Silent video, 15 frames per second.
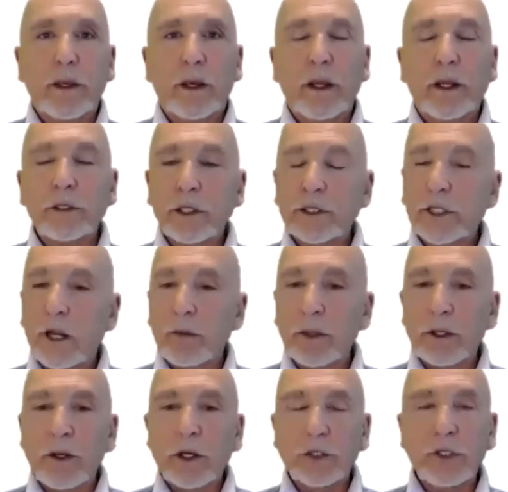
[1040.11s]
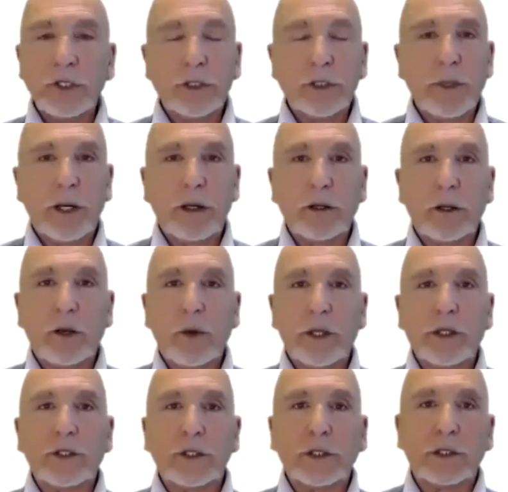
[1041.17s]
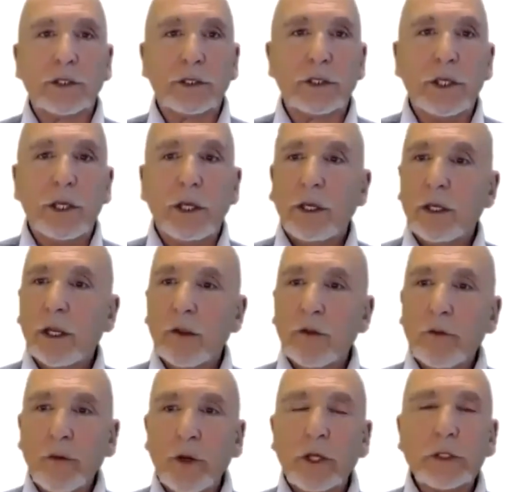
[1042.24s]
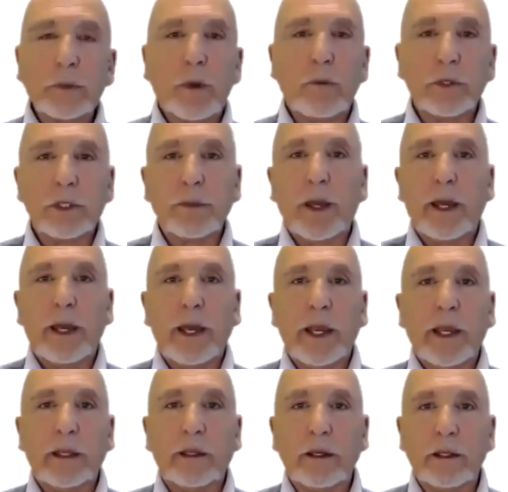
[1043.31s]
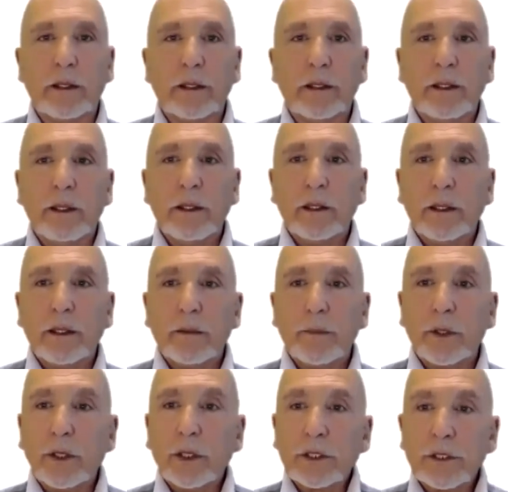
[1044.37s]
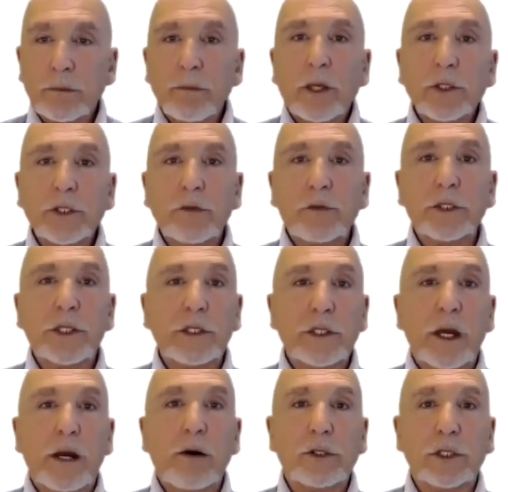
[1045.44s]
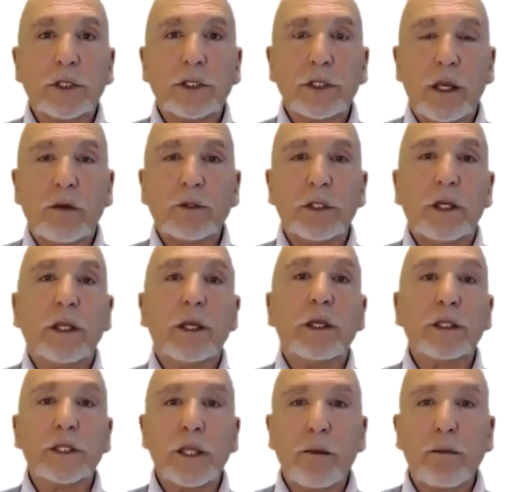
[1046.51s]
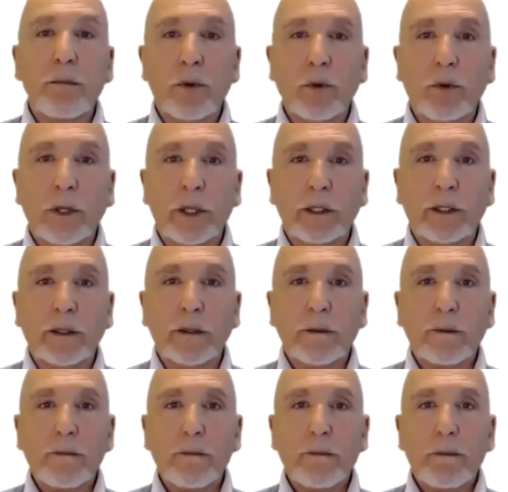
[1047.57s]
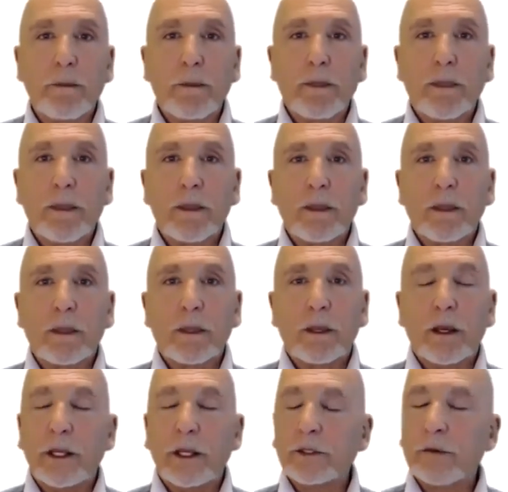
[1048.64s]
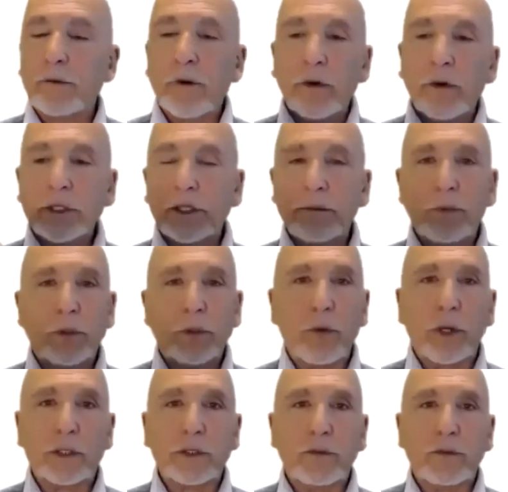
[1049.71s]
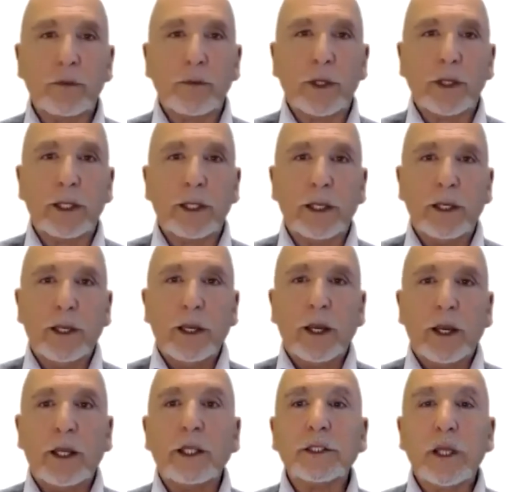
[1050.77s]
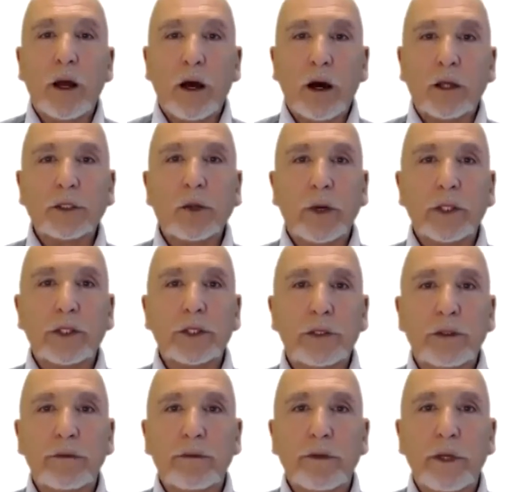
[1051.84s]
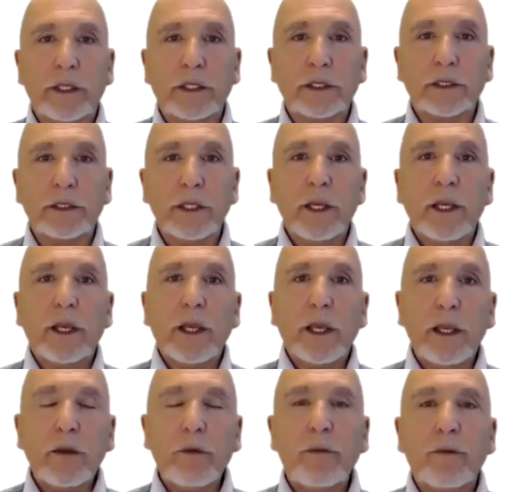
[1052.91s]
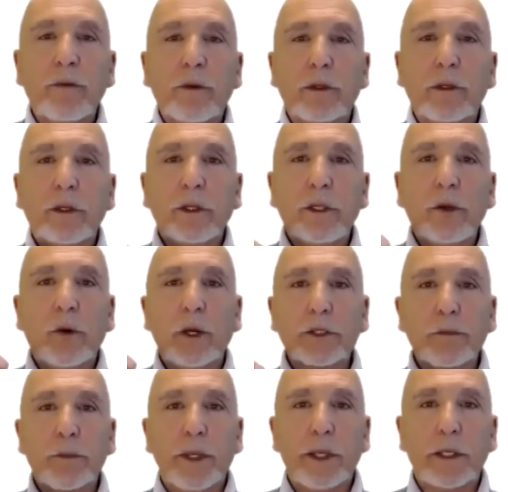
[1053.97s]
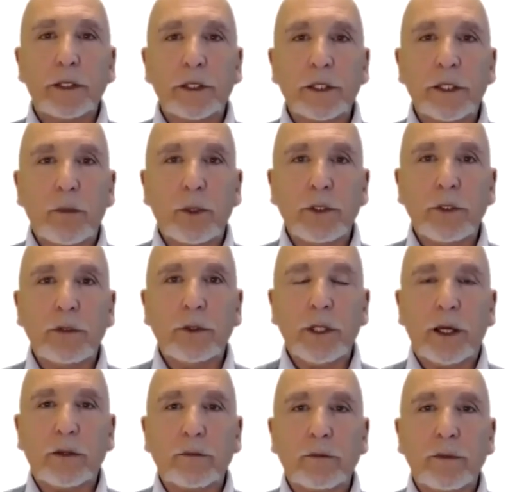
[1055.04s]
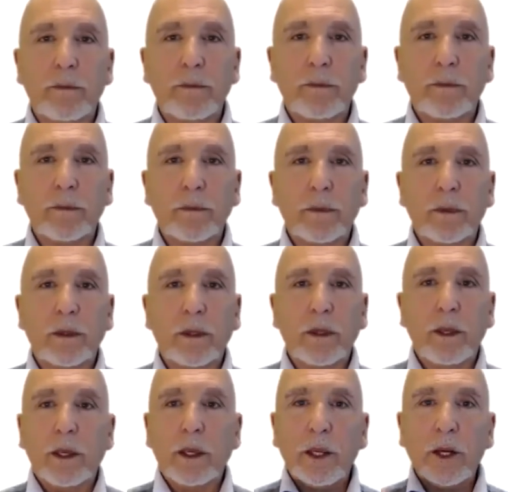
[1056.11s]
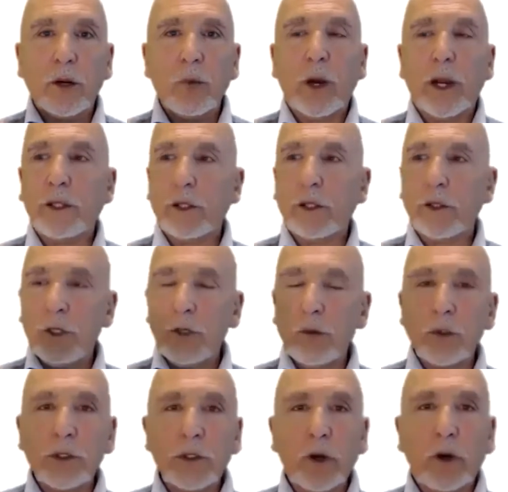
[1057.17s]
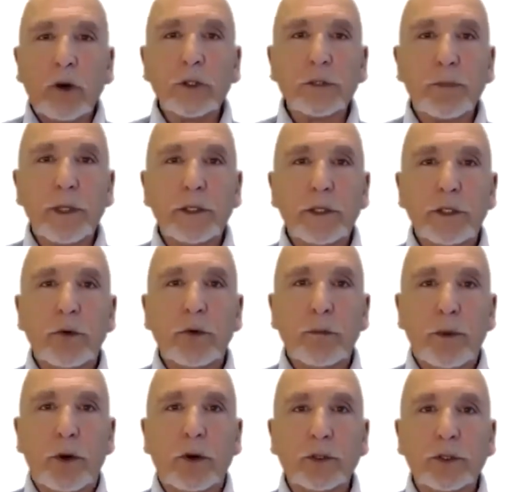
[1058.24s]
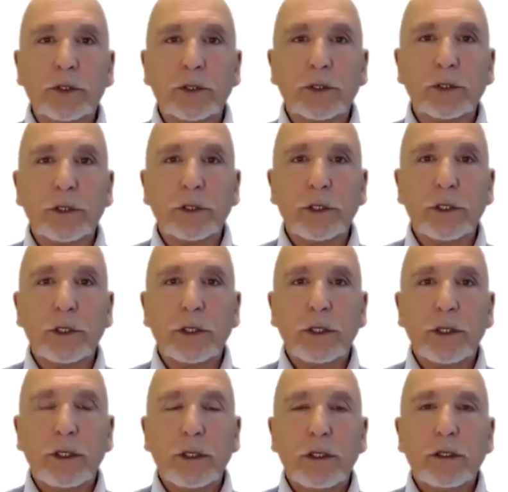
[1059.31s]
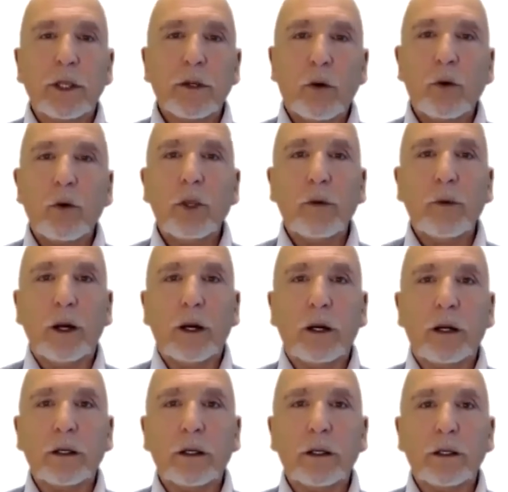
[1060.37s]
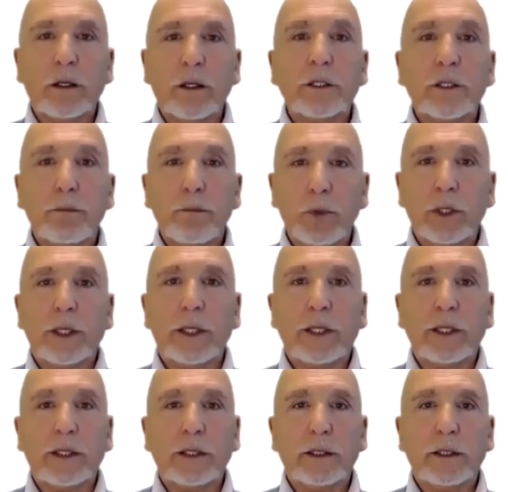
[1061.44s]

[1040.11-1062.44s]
And as I said, I'm going to ask you some hard questions. You know, the first one was about anger, because most of us indulge ourselves in it at some point. And it's a very simple question for me, and it's a hard question to face. If you are speaking to someone you love in a way that you would not speak to your boss, then all you are is a bully.